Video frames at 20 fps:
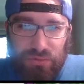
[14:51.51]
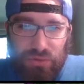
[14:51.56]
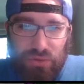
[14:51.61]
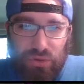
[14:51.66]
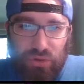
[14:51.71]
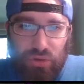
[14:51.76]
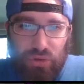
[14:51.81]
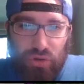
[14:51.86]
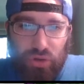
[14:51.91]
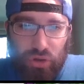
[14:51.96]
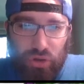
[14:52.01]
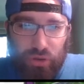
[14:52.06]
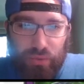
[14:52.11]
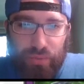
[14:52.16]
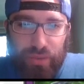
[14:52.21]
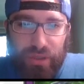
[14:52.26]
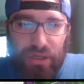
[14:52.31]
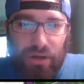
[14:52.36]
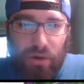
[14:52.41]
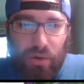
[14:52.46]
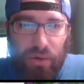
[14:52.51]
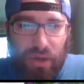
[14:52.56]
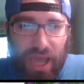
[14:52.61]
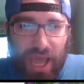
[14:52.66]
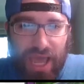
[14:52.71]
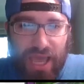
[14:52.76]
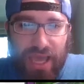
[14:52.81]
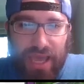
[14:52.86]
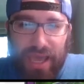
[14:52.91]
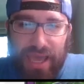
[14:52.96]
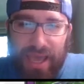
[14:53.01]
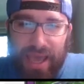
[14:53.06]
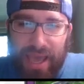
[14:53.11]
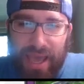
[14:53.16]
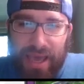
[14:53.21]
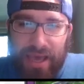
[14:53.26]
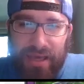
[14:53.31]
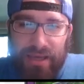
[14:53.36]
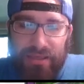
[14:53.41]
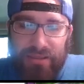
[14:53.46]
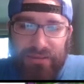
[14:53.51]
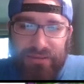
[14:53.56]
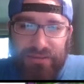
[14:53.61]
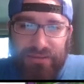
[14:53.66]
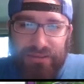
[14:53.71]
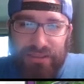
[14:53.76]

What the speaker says: could be okay. And